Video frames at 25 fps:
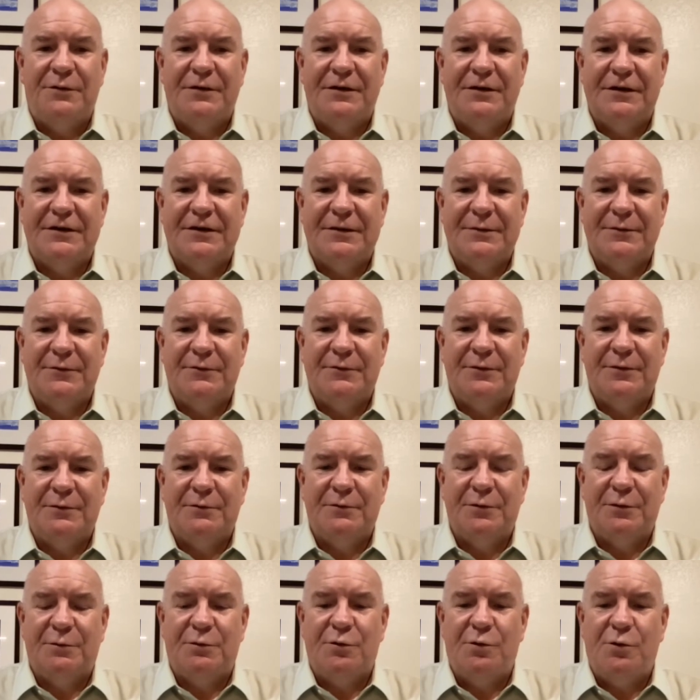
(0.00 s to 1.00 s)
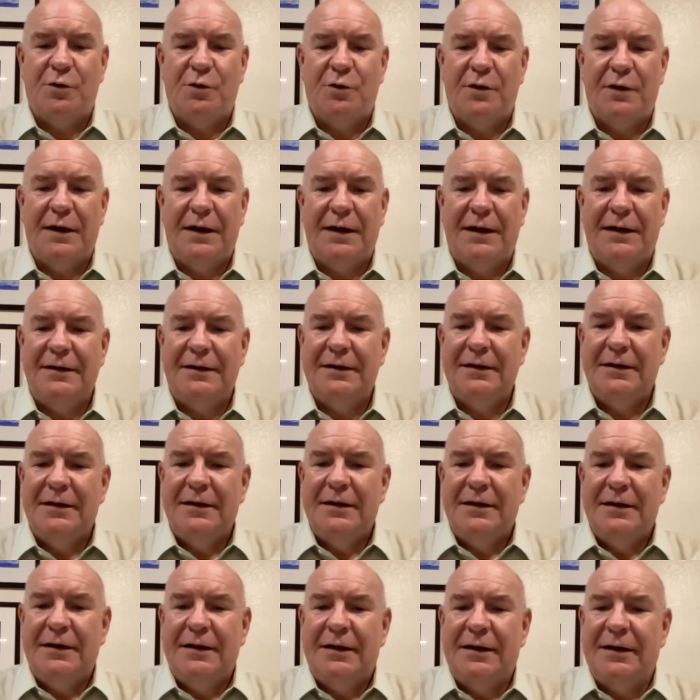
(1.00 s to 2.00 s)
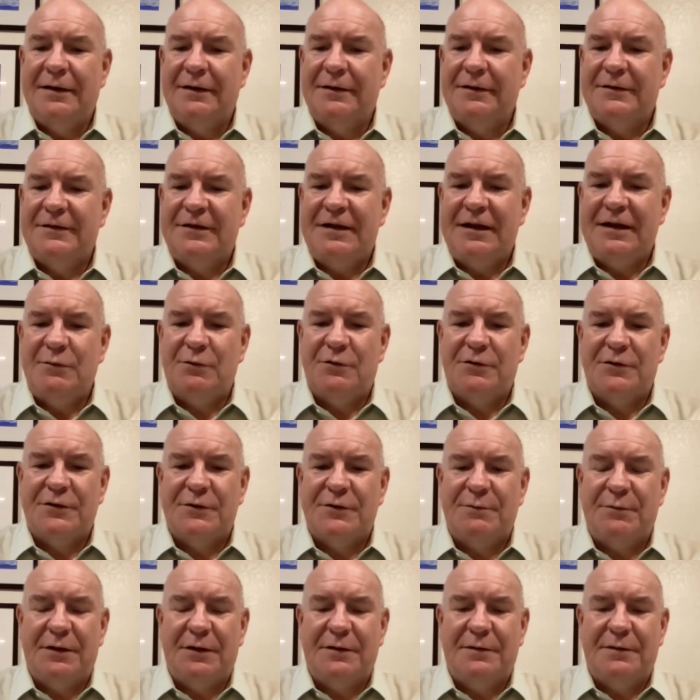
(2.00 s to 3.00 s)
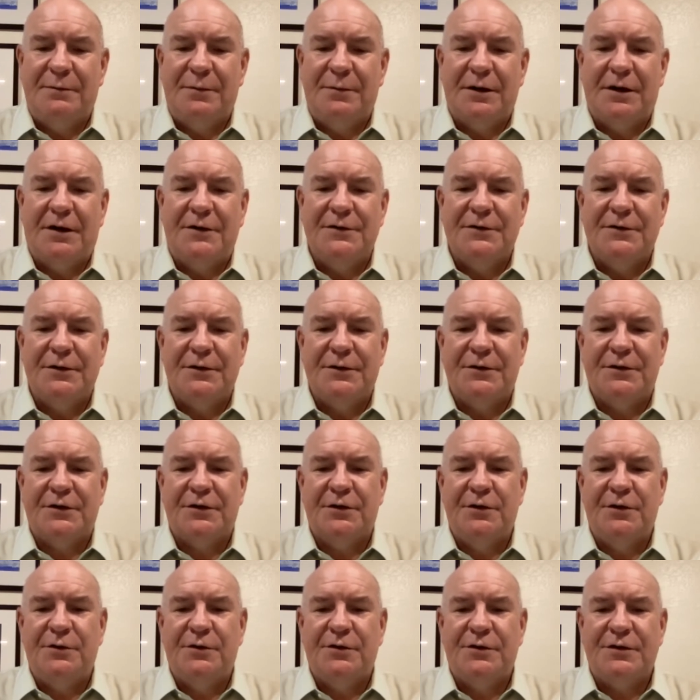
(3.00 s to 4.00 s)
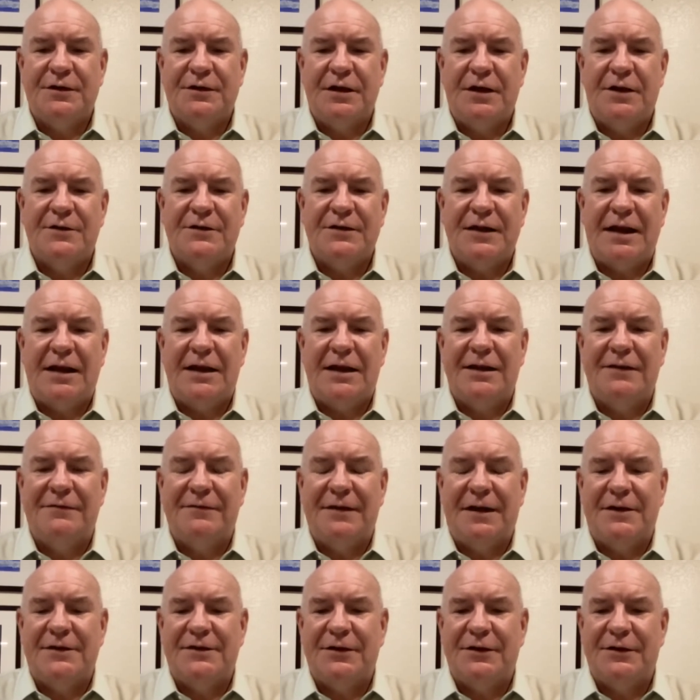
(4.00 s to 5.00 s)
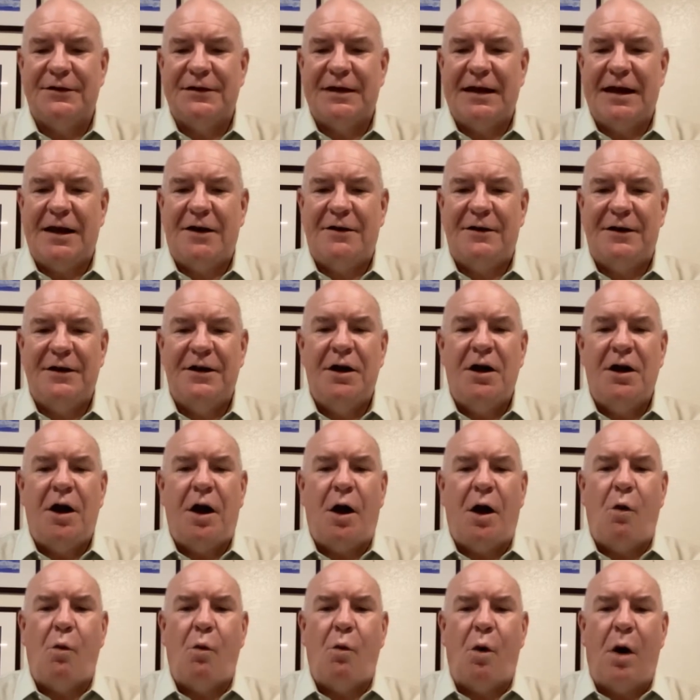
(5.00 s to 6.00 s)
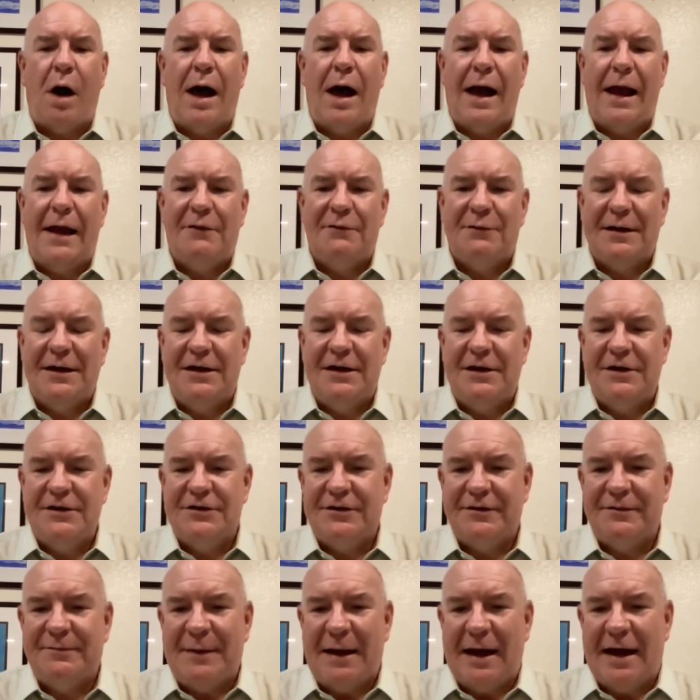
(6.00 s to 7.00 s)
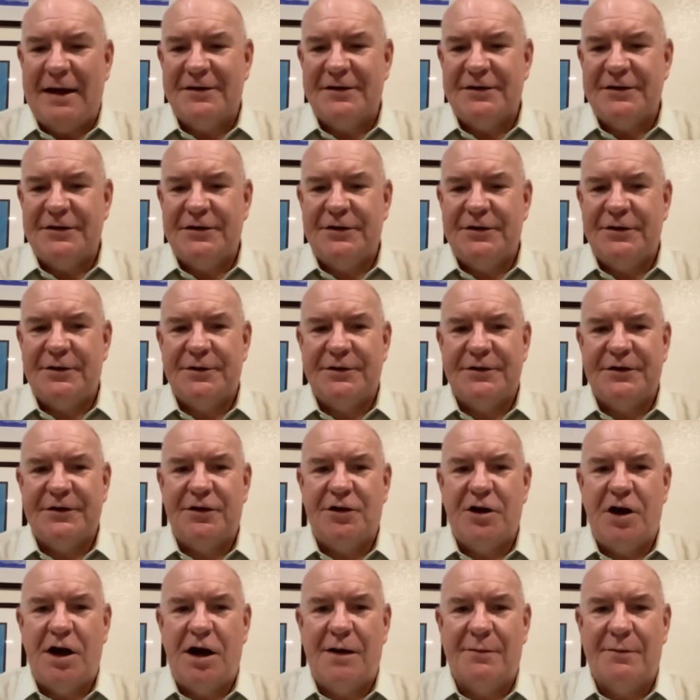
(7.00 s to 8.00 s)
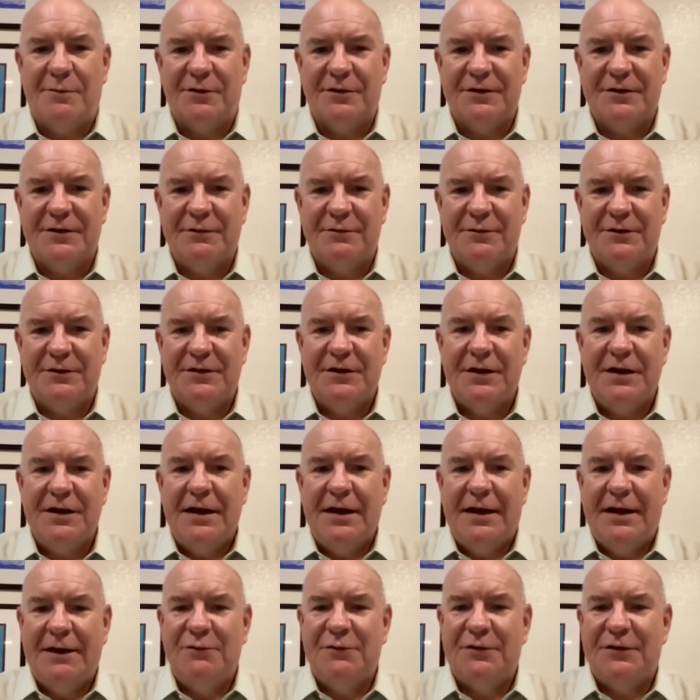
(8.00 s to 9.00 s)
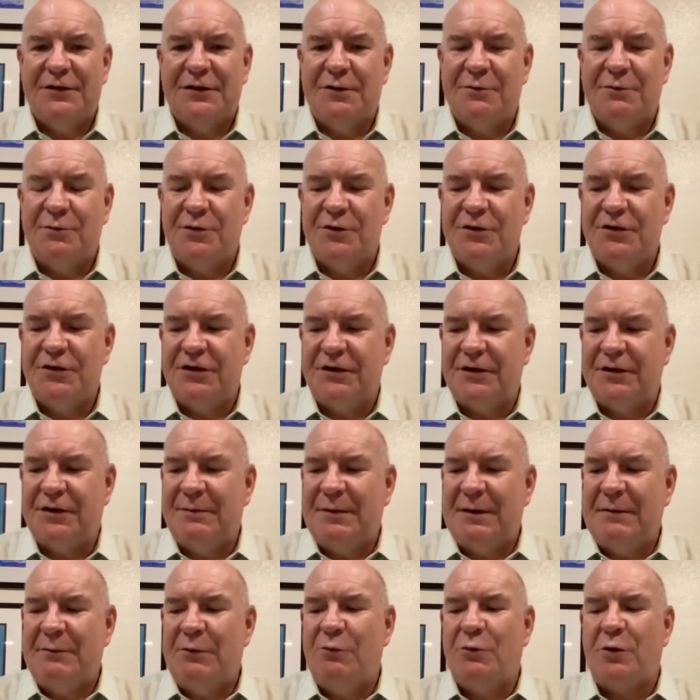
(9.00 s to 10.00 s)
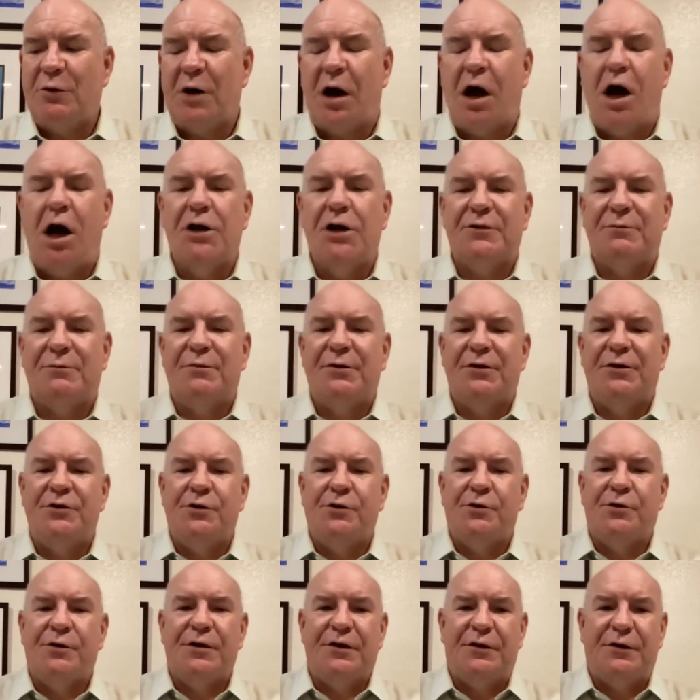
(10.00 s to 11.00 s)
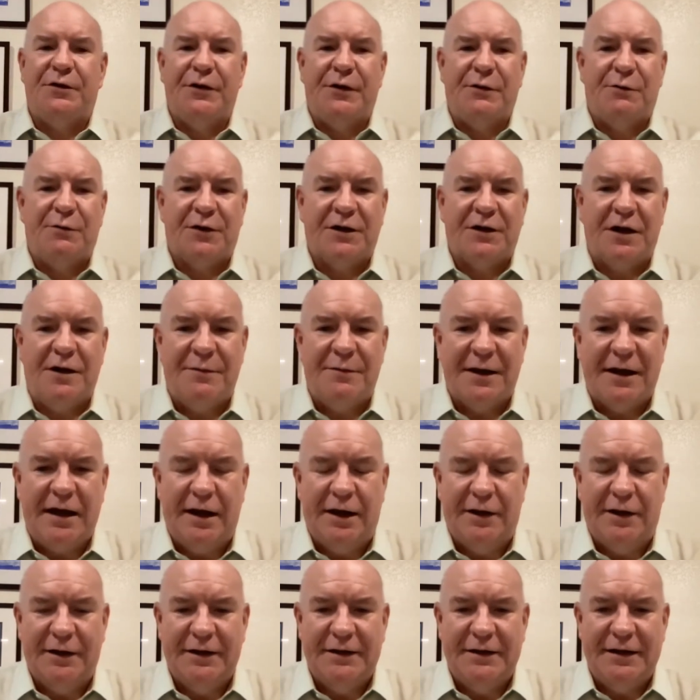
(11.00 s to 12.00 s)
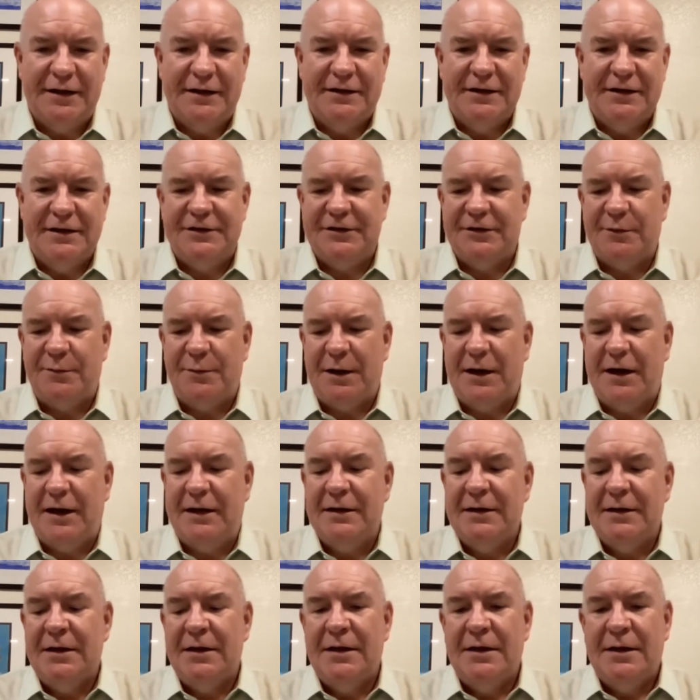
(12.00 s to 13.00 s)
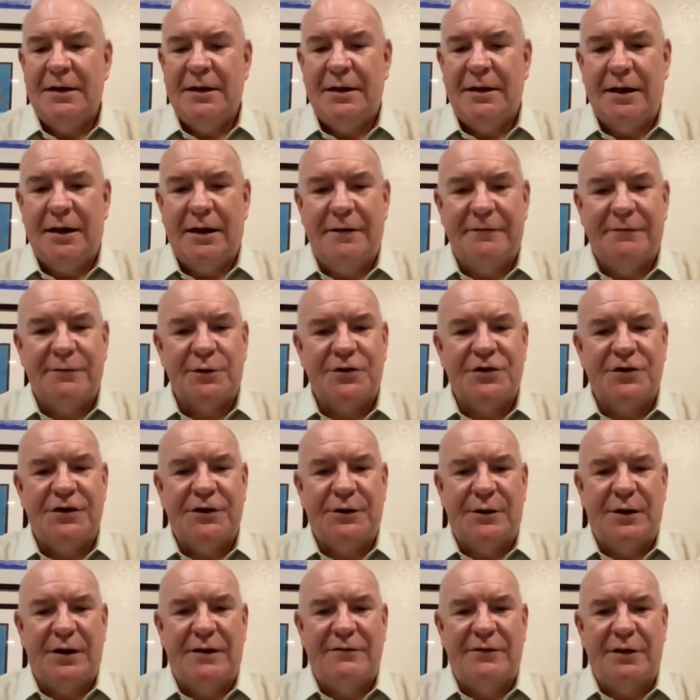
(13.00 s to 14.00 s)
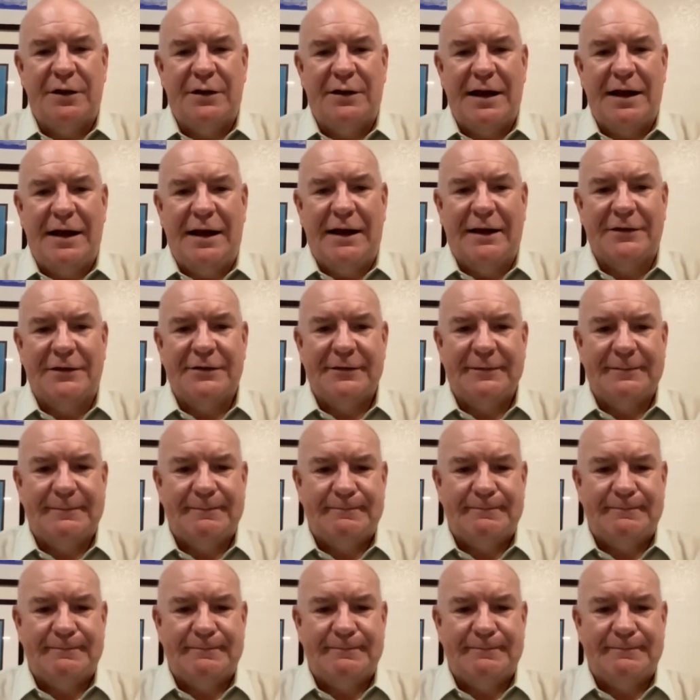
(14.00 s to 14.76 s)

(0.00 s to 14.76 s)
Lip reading: systems were poor, and steamers, but also schooners and other sailing vessels carried a wide range of passengers and commerce. It was commercial. The people were entrepreneurial that were coming out, and they did so by virtue of the lakes.